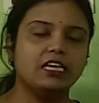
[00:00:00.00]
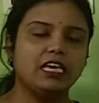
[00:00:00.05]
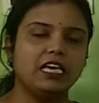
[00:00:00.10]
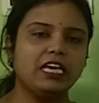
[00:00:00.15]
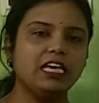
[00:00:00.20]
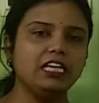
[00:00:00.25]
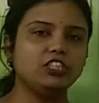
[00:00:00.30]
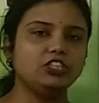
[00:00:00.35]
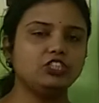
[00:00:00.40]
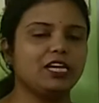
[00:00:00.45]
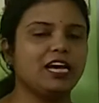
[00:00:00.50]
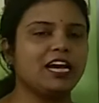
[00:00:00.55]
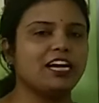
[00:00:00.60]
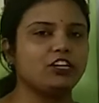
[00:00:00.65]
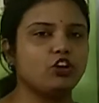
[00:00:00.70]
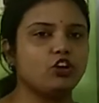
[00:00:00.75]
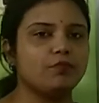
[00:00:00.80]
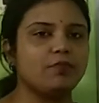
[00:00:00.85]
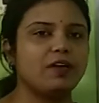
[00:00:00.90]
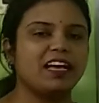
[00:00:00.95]
each
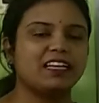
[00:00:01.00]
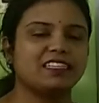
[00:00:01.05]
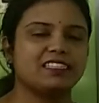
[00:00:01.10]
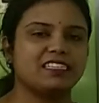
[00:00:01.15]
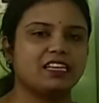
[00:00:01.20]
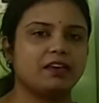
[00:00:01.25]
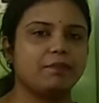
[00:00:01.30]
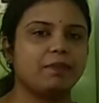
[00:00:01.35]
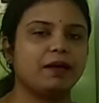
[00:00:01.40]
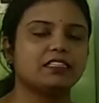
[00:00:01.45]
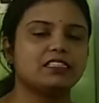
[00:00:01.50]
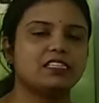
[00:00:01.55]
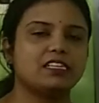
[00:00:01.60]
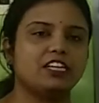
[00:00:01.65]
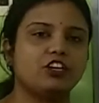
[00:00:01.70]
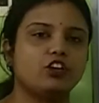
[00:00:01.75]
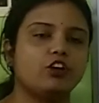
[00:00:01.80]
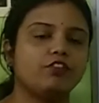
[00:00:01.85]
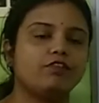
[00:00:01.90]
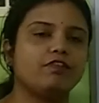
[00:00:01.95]
atom has a
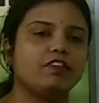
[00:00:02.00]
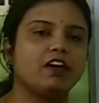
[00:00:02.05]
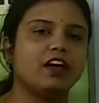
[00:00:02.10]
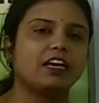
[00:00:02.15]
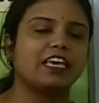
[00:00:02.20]
capacity of